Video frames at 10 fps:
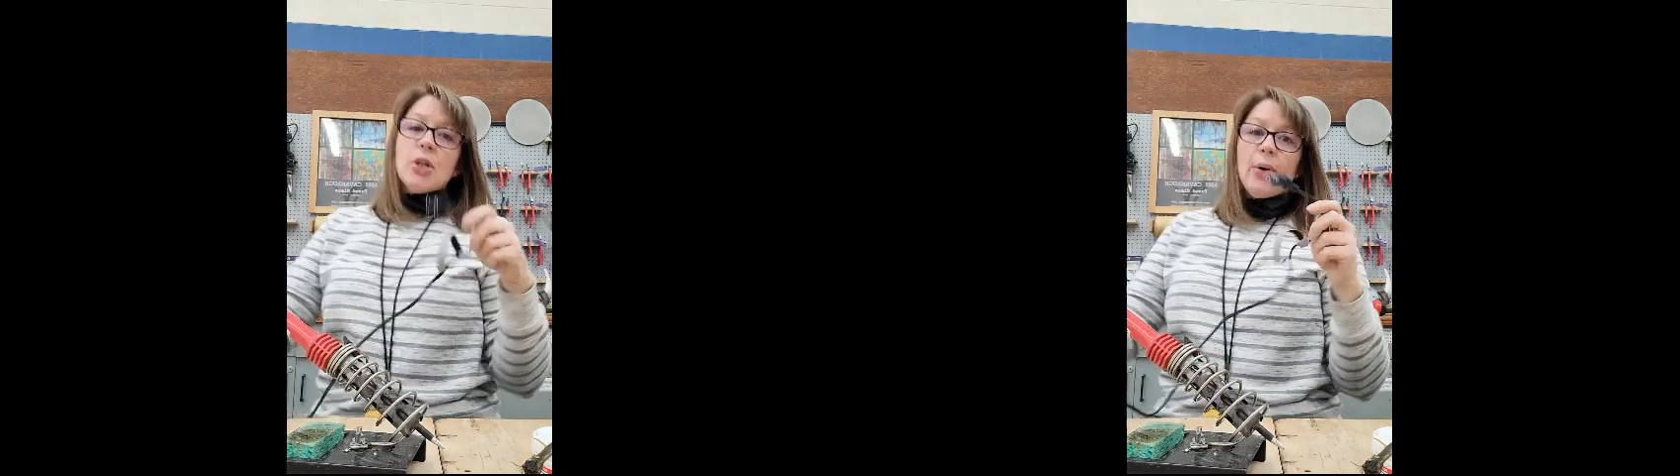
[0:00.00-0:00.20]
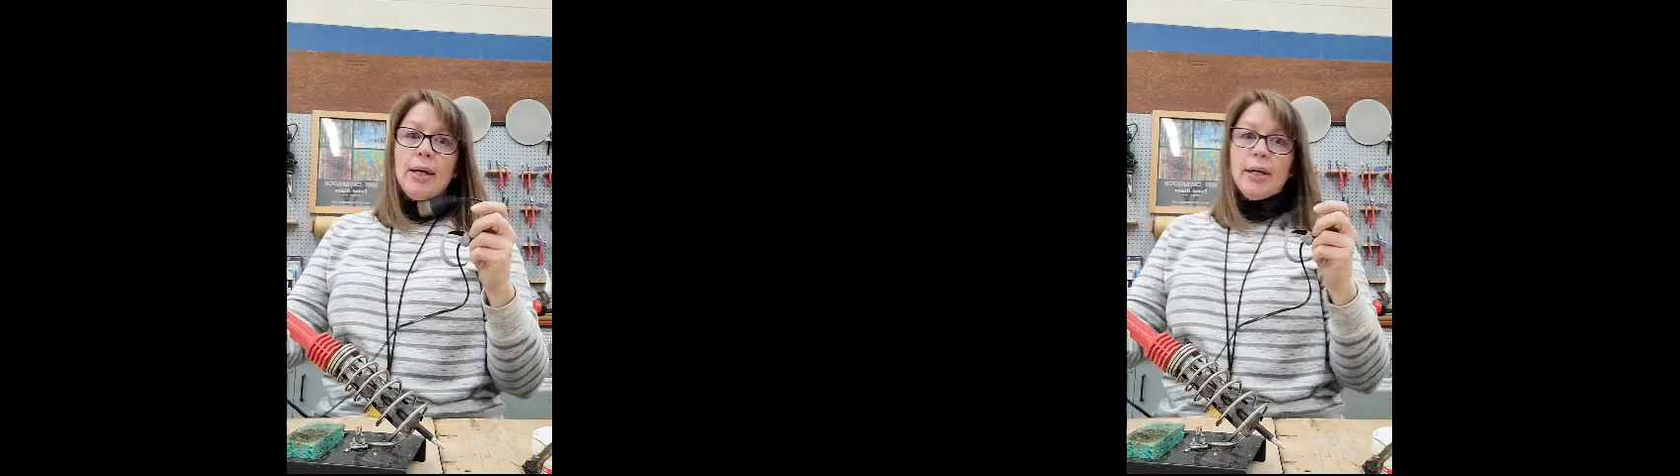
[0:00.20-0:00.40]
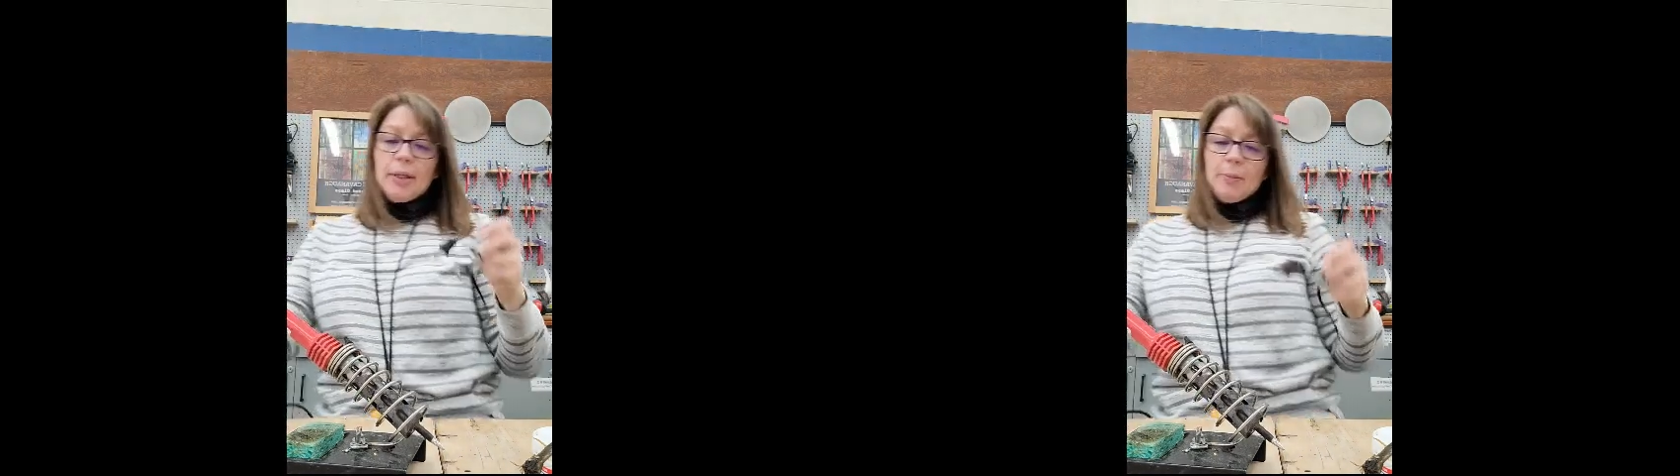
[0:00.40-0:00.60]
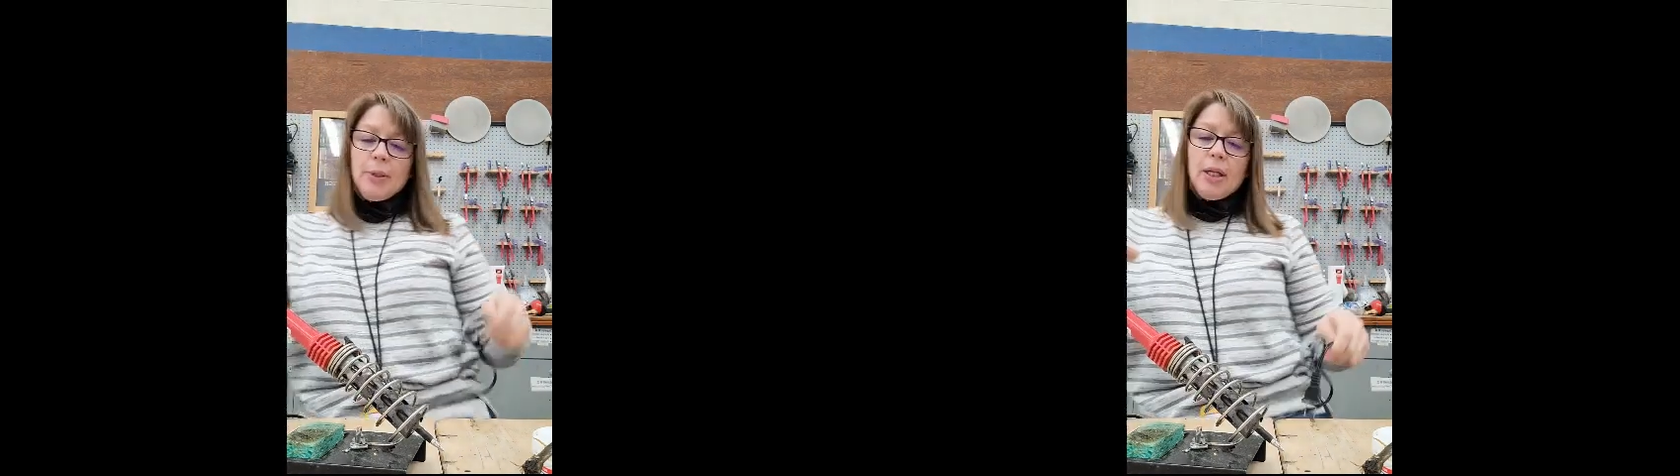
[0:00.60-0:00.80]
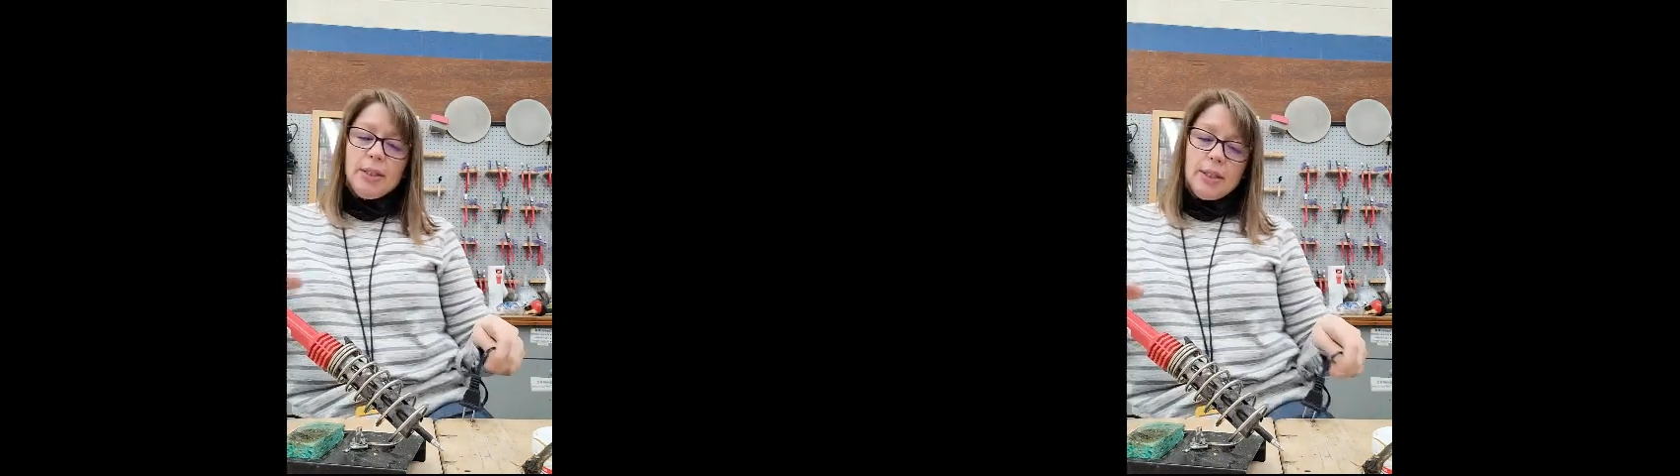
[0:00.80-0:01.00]
so I
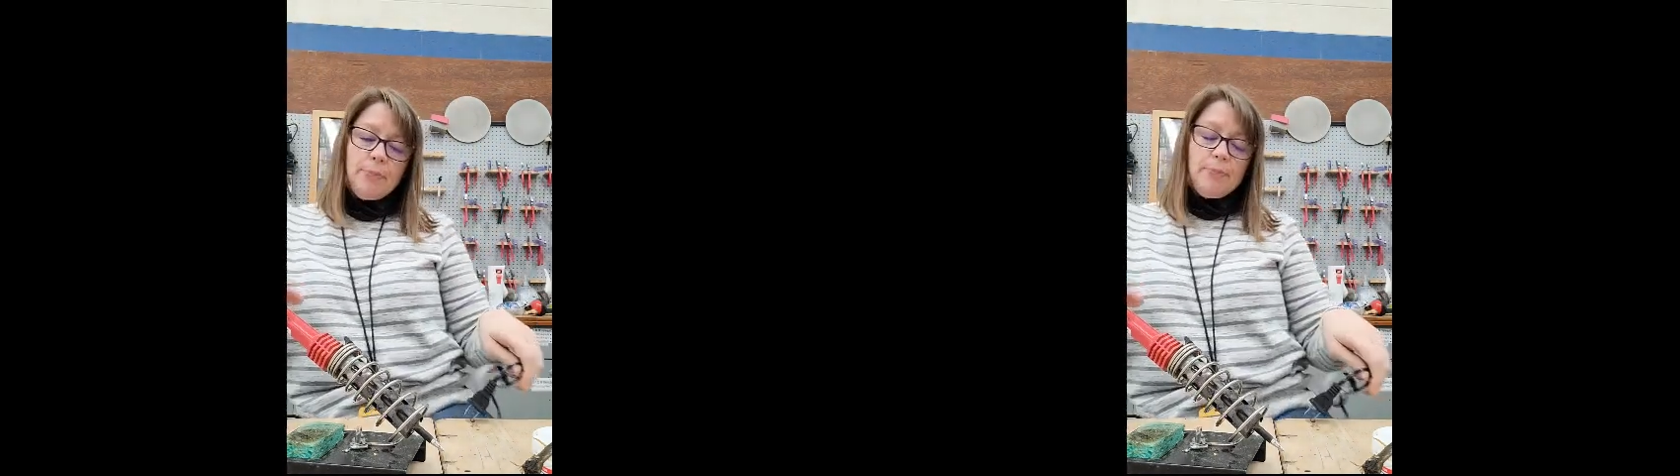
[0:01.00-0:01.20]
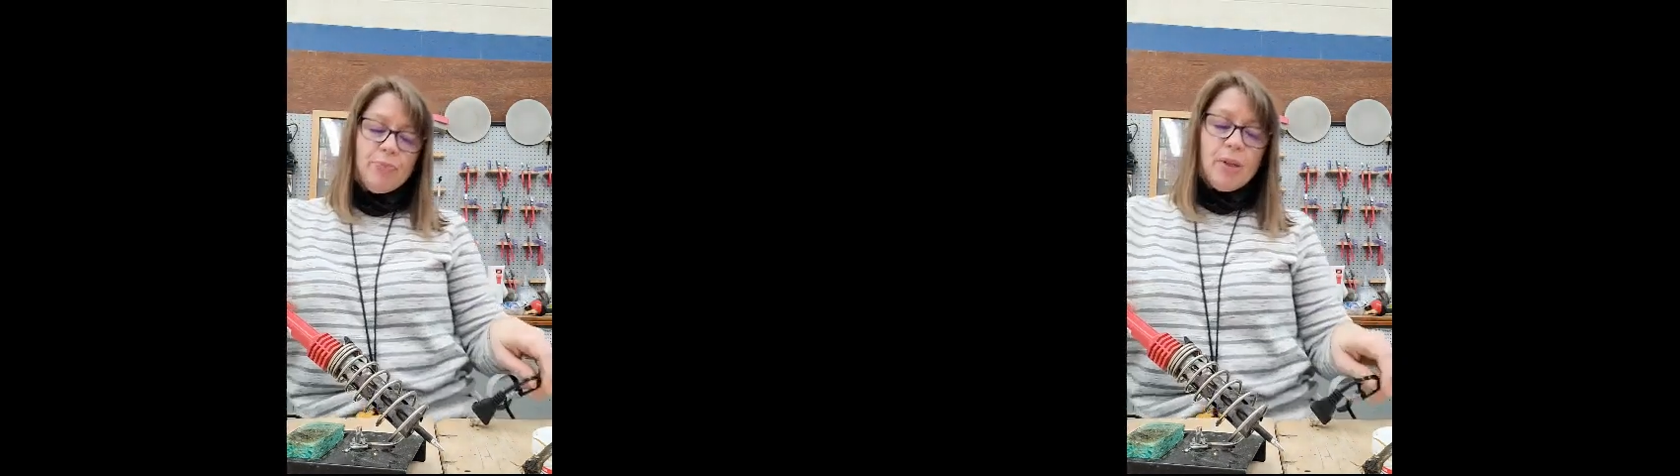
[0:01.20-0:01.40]
unplugged it,